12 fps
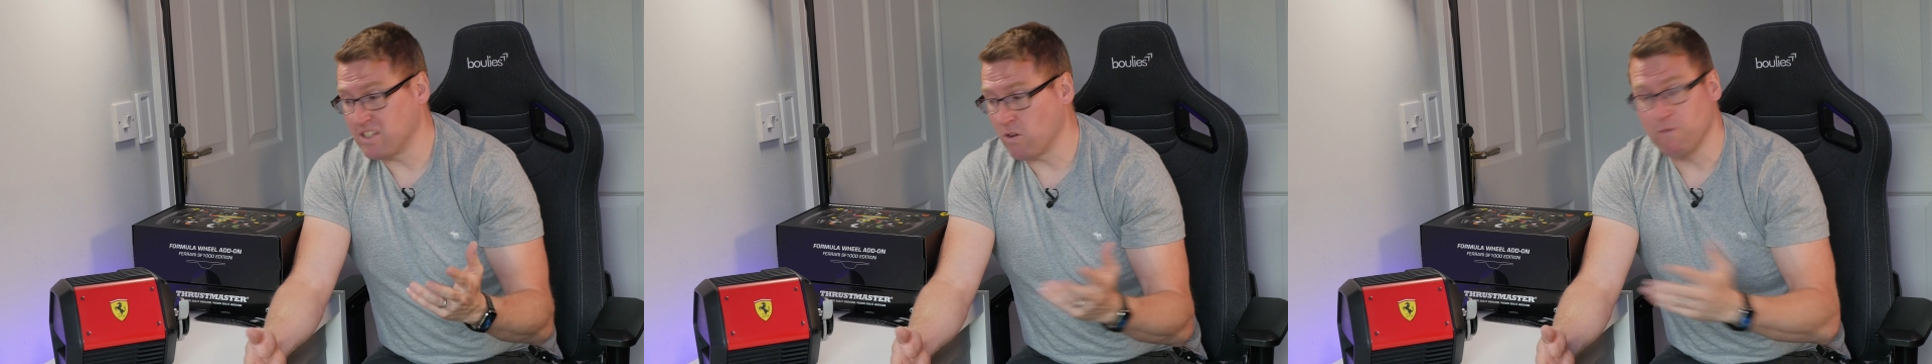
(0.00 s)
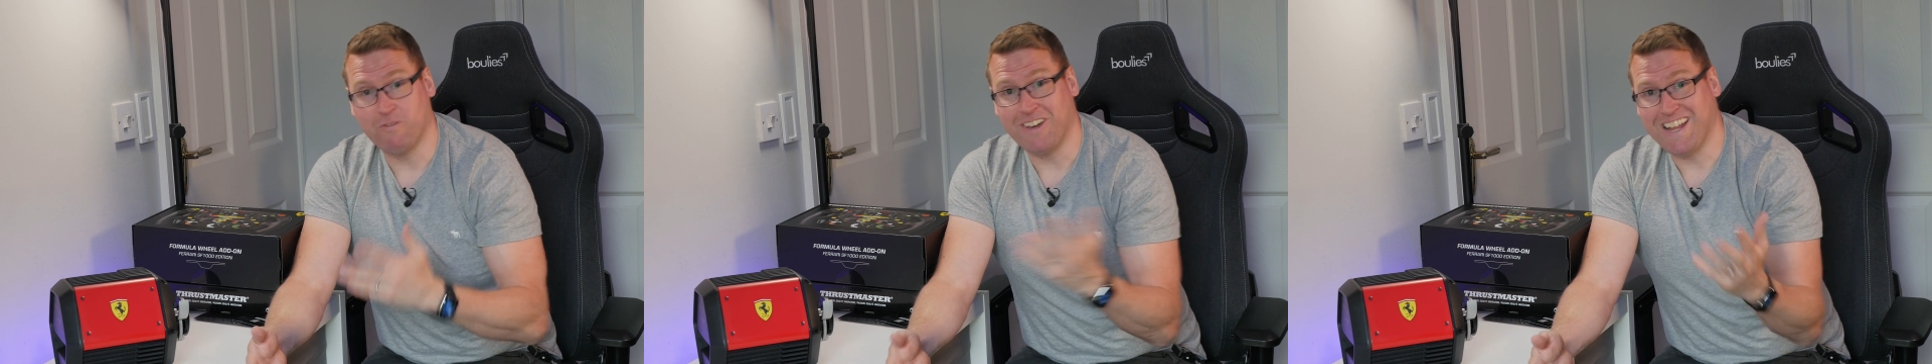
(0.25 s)
or
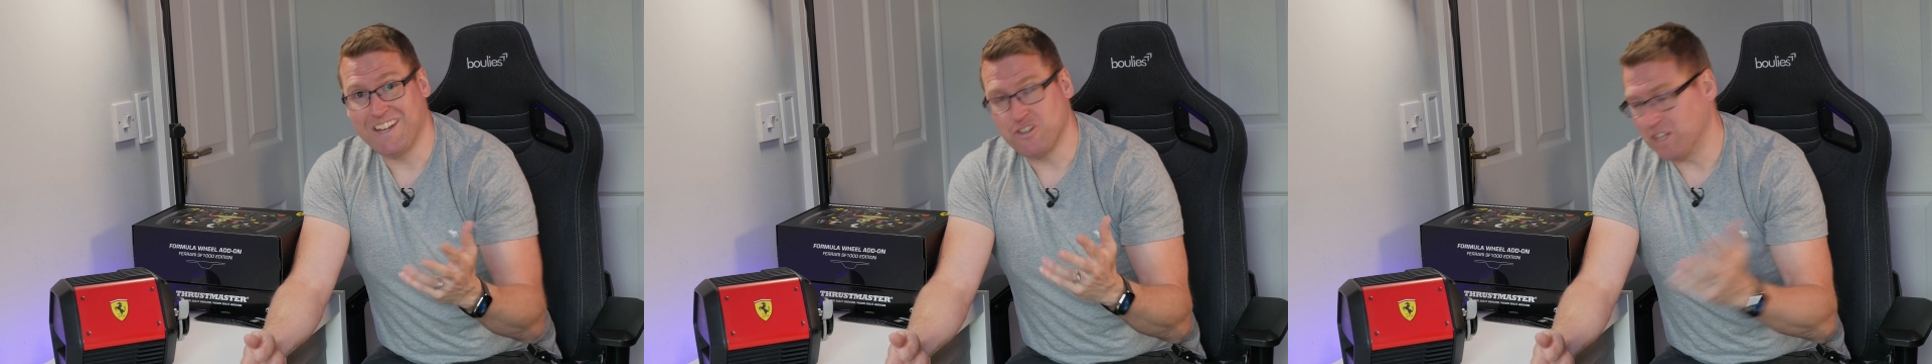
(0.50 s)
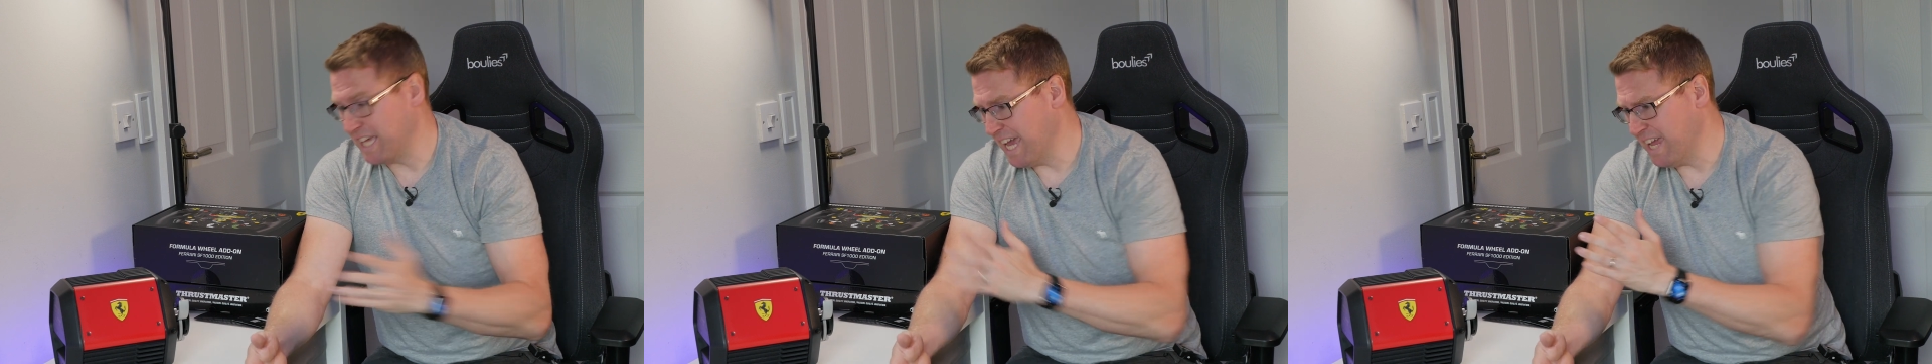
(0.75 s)
financial
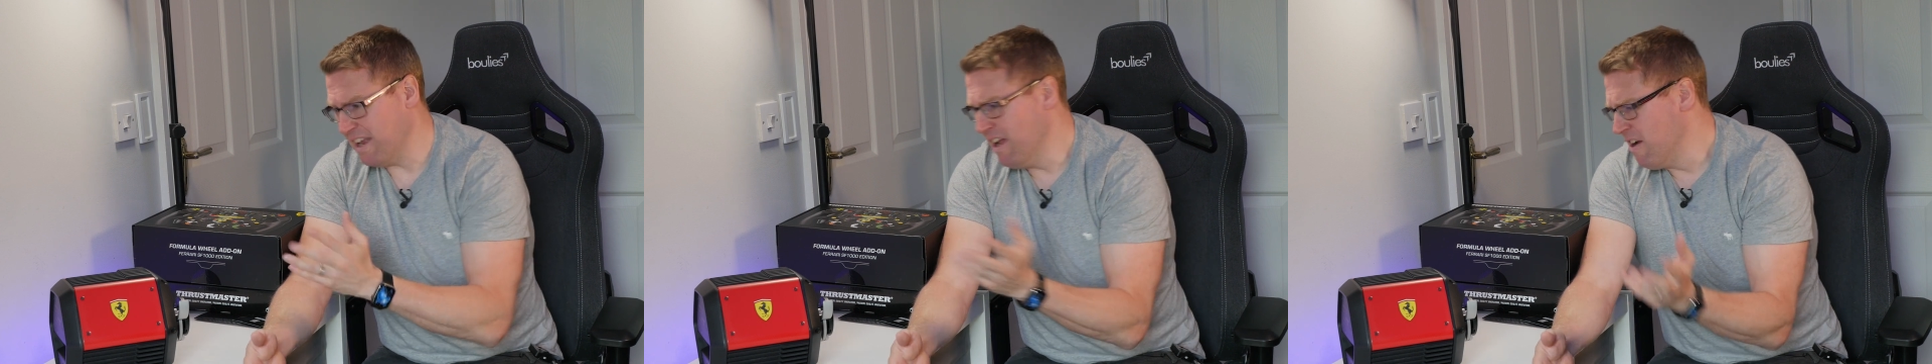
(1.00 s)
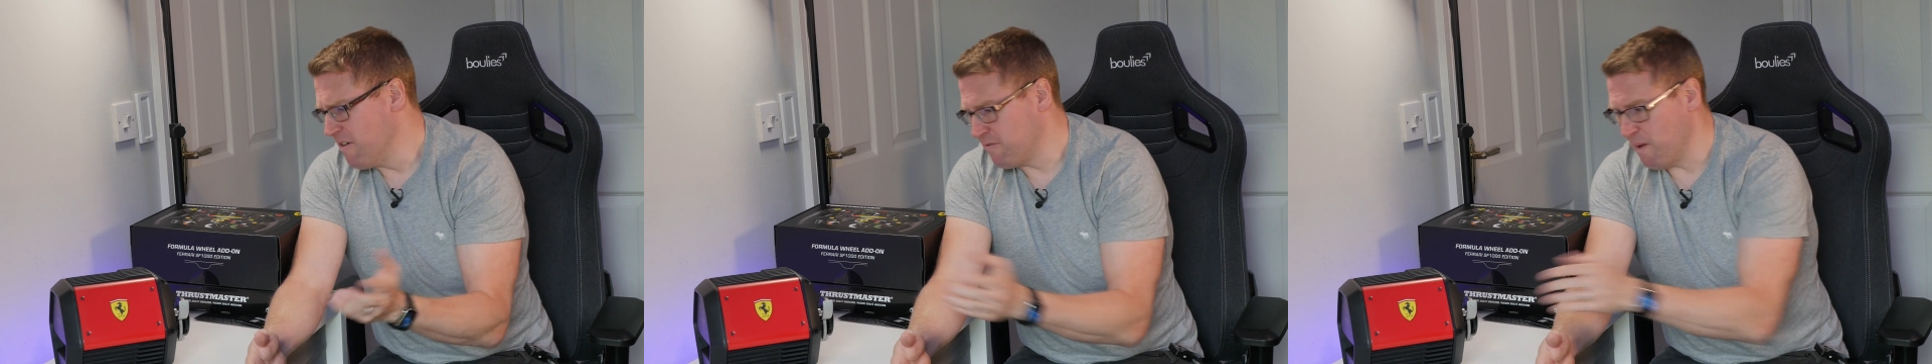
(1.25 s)
gain
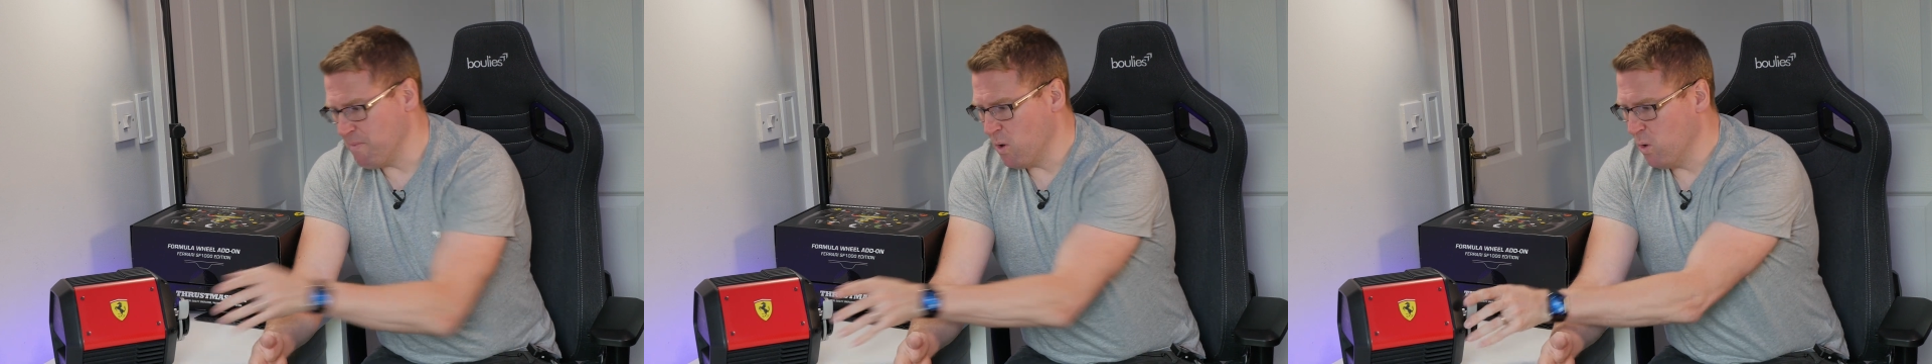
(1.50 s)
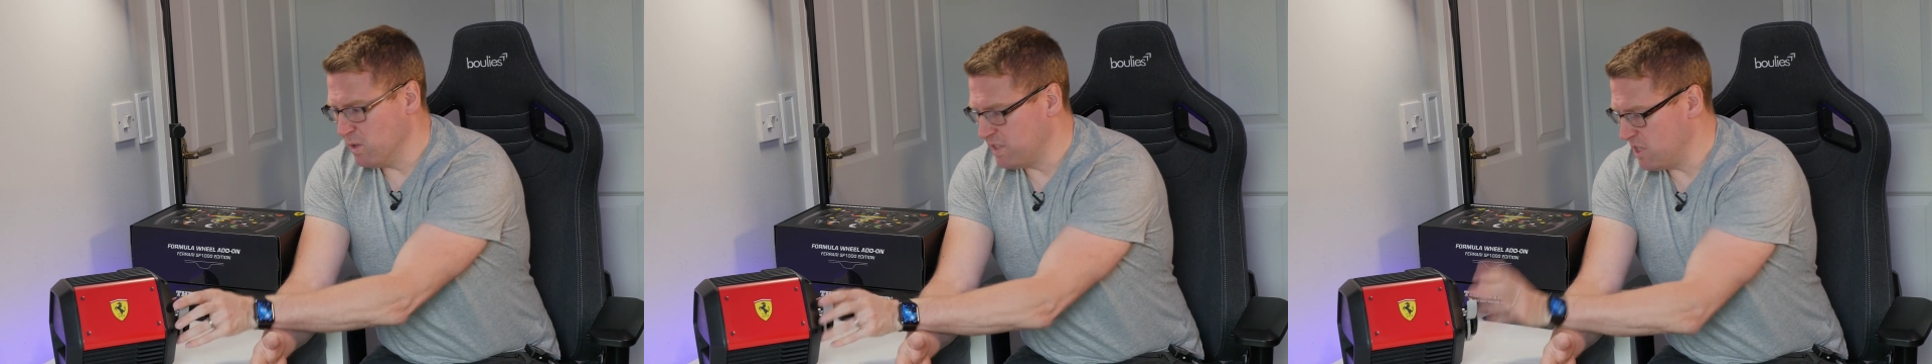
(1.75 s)
from the
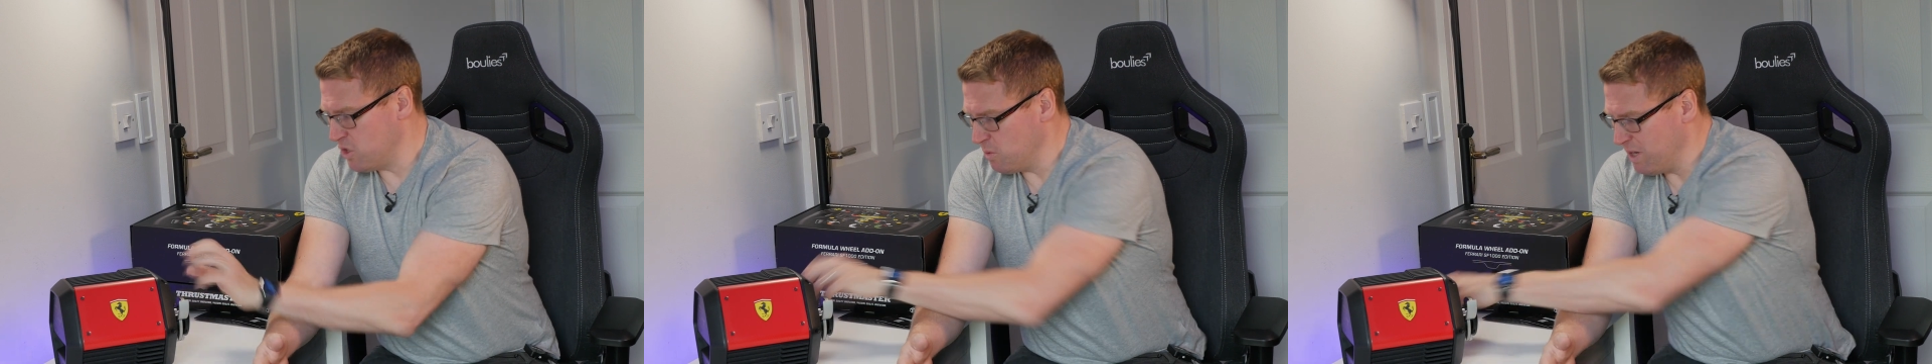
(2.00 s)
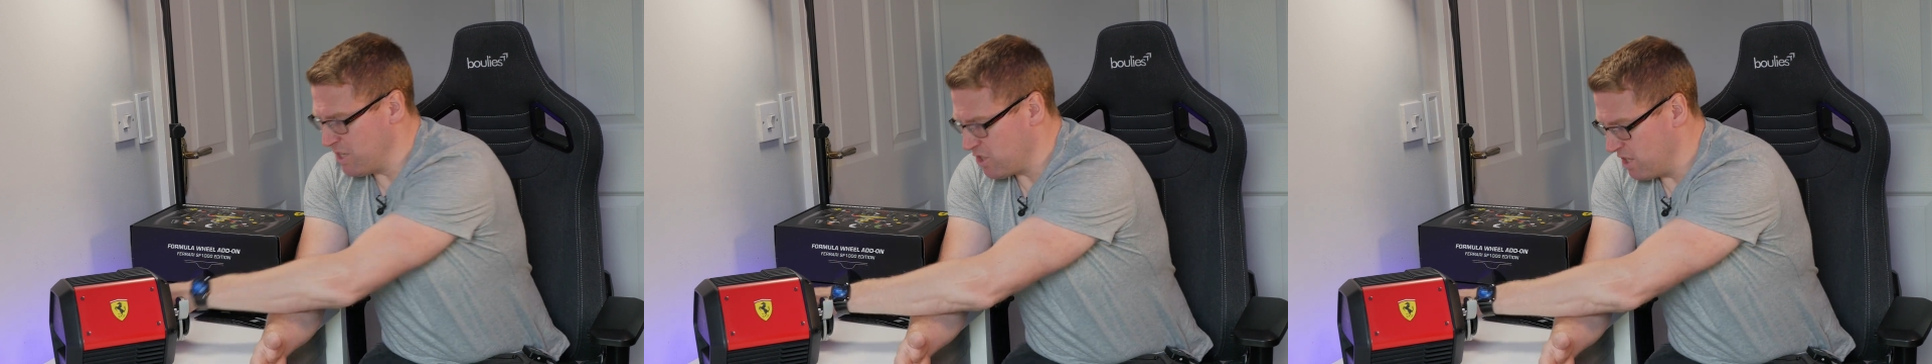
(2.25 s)
whole
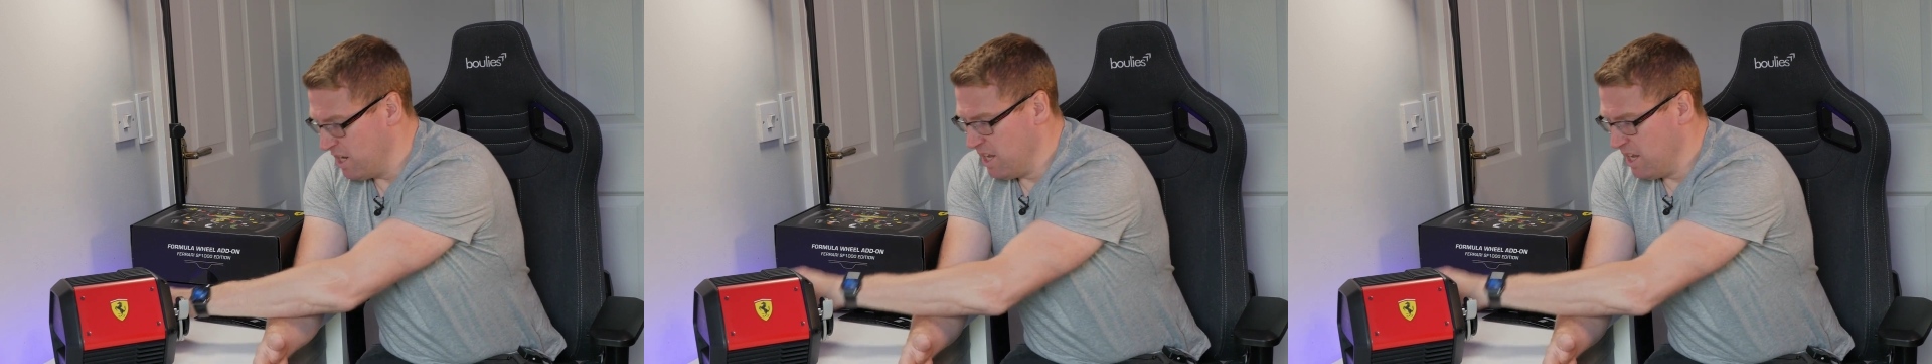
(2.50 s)
situation.